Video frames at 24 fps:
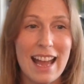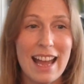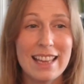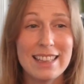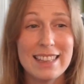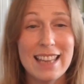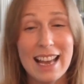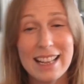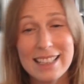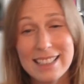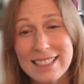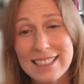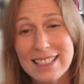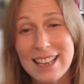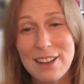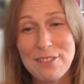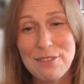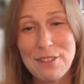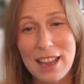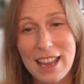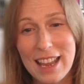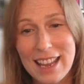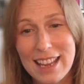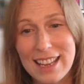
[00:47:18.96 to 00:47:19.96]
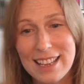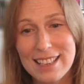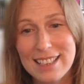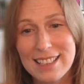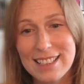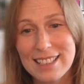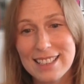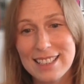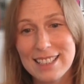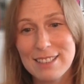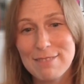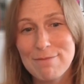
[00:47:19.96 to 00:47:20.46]
And that stuff
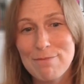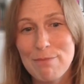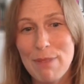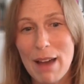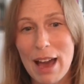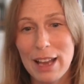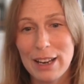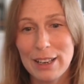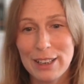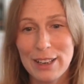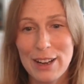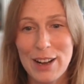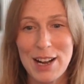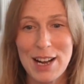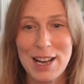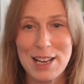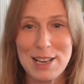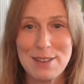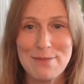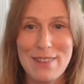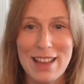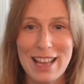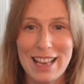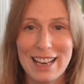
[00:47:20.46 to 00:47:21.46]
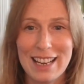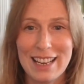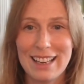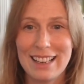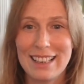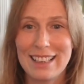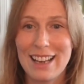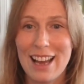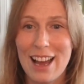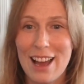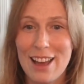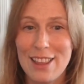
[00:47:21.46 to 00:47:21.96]
is better automated
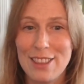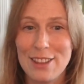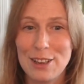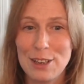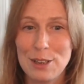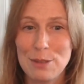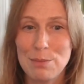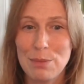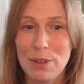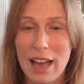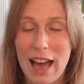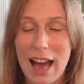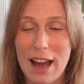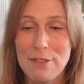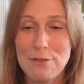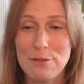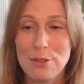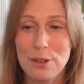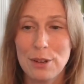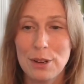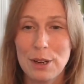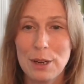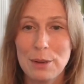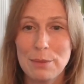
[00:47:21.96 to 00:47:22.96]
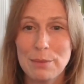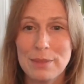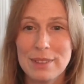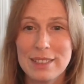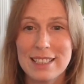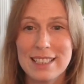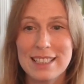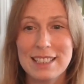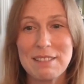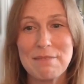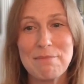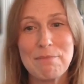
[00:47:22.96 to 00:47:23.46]
on other
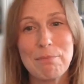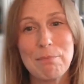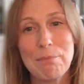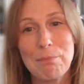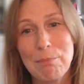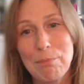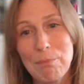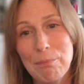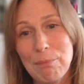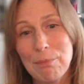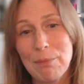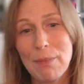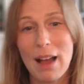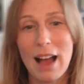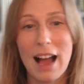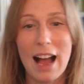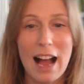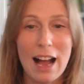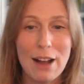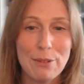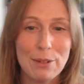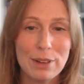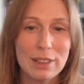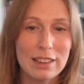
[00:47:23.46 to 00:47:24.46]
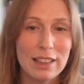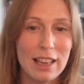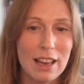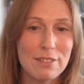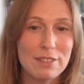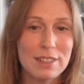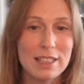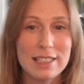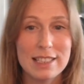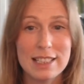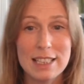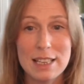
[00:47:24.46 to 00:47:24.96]
platforms. I would love
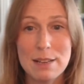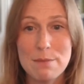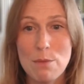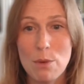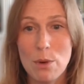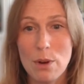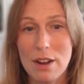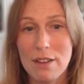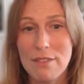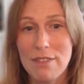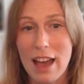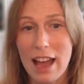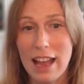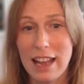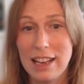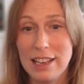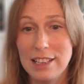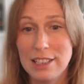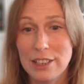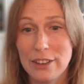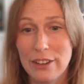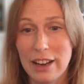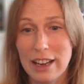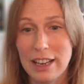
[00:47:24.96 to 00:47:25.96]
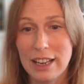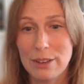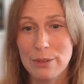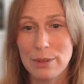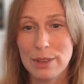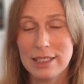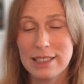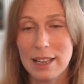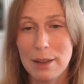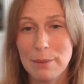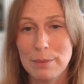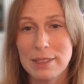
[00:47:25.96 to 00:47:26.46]
to see more of that integrated
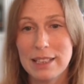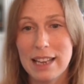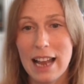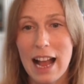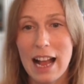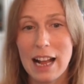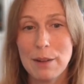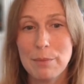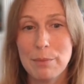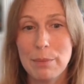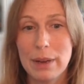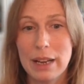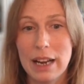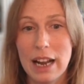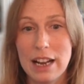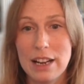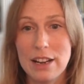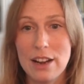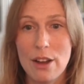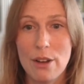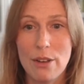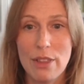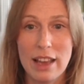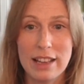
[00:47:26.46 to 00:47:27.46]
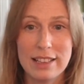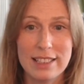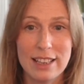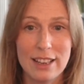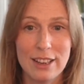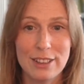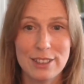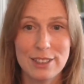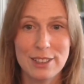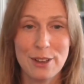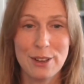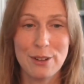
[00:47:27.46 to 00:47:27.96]
with Substack, but I know that's
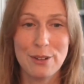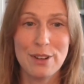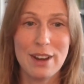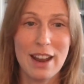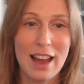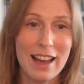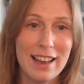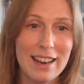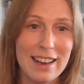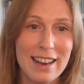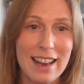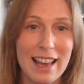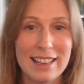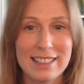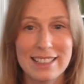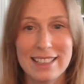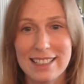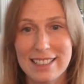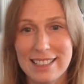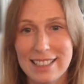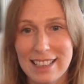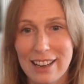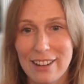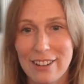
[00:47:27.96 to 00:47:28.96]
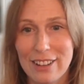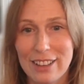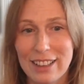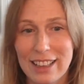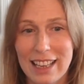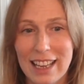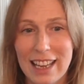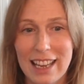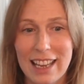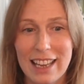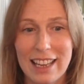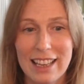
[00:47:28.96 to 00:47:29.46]
also not
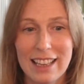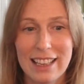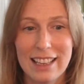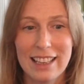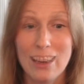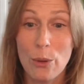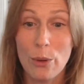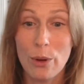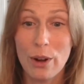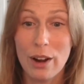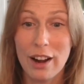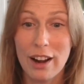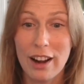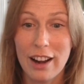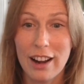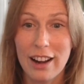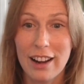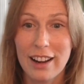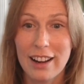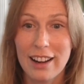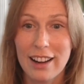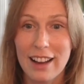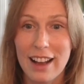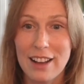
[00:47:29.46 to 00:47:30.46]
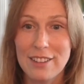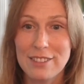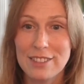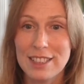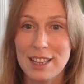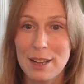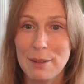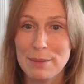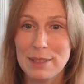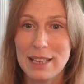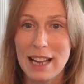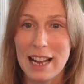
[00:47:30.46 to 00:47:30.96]
necessarily core of
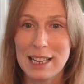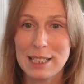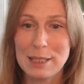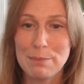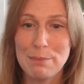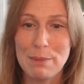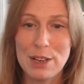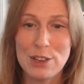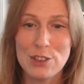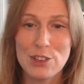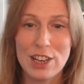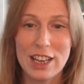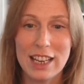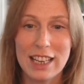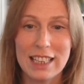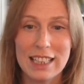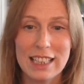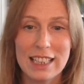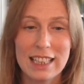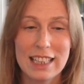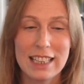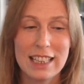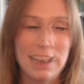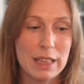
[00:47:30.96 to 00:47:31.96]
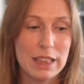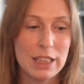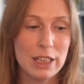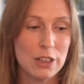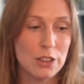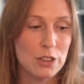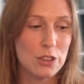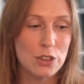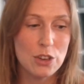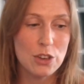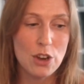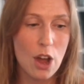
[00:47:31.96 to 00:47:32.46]
Substack's mission. But
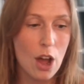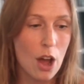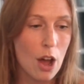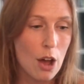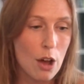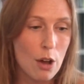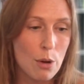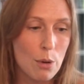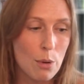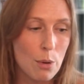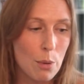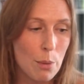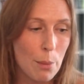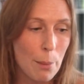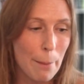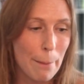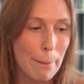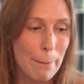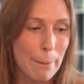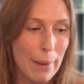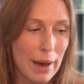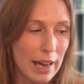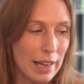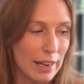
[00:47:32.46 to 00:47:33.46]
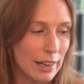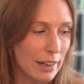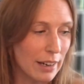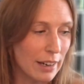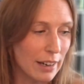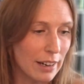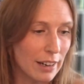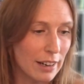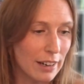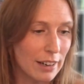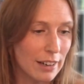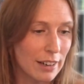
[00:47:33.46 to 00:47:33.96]
there's no
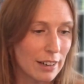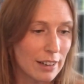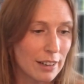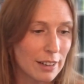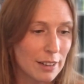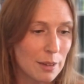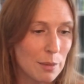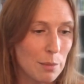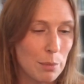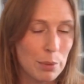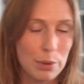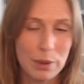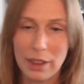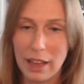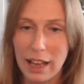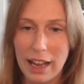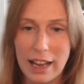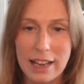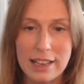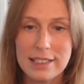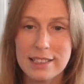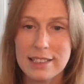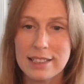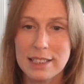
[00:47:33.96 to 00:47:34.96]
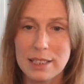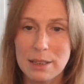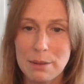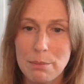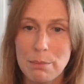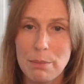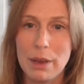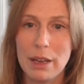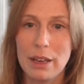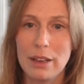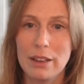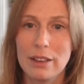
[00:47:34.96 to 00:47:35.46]
better place to
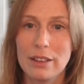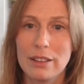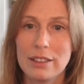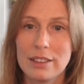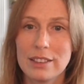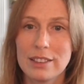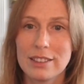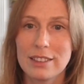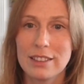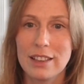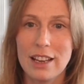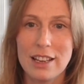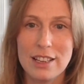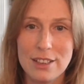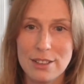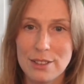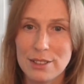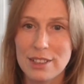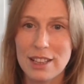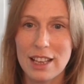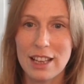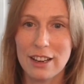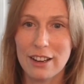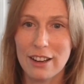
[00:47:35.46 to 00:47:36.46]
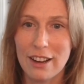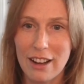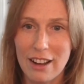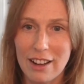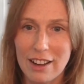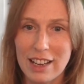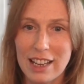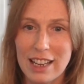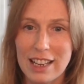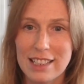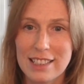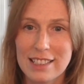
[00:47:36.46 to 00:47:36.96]
build a newsletter
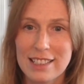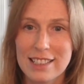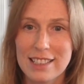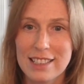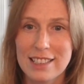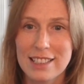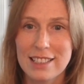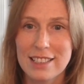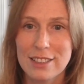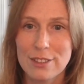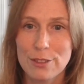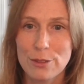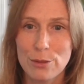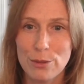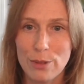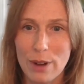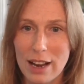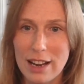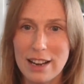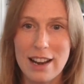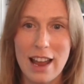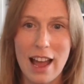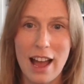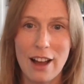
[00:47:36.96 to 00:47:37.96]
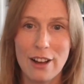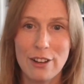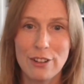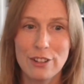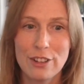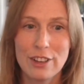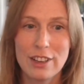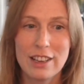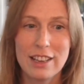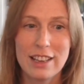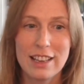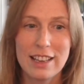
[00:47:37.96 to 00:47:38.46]
audience right now.
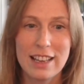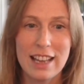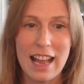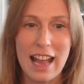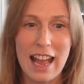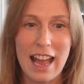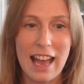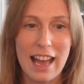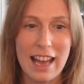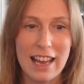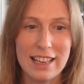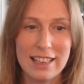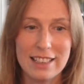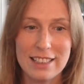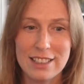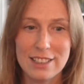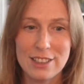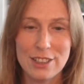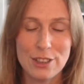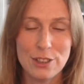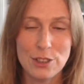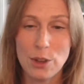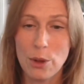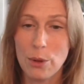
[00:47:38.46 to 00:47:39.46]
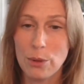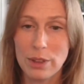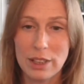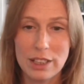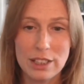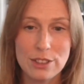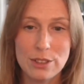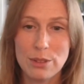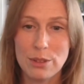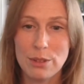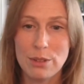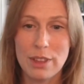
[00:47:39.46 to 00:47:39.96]
And there's only
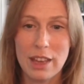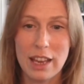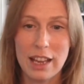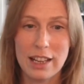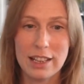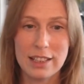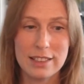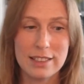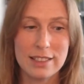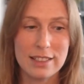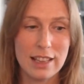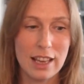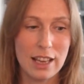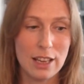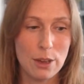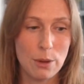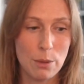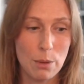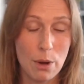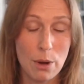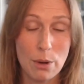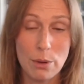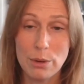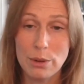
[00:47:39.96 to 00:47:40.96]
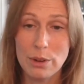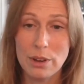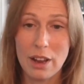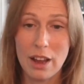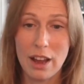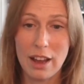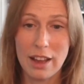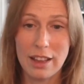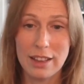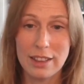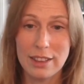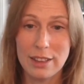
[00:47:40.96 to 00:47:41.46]
two things that you own
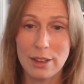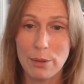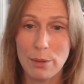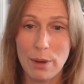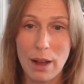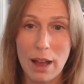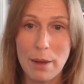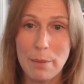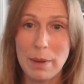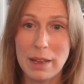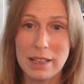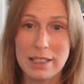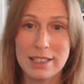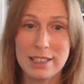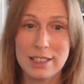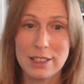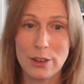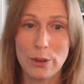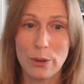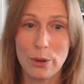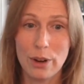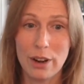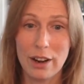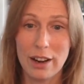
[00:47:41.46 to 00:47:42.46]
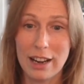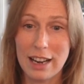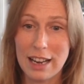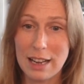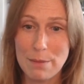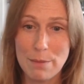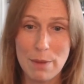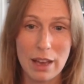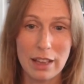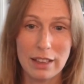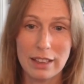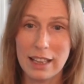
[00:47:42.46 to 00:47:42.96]
on the web. It's your
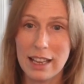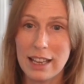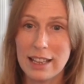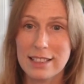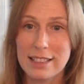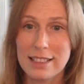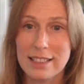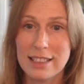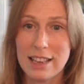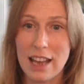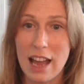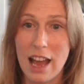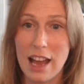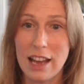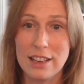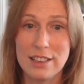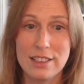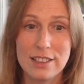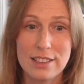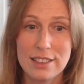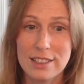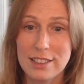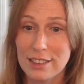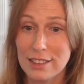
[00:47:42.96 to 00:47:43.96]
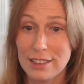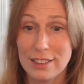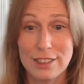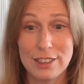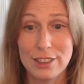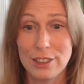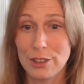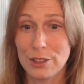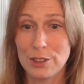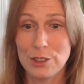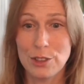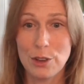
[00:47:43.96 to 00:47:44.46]
email list and
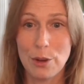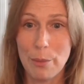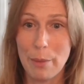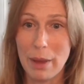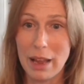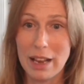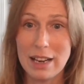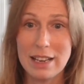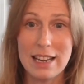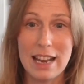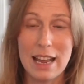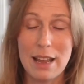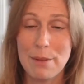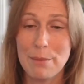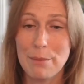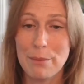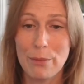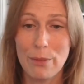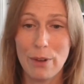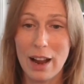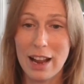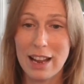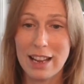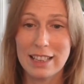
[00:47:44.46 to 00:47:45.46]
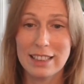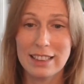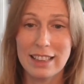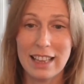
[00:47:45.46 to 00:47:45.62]
your domain name, right?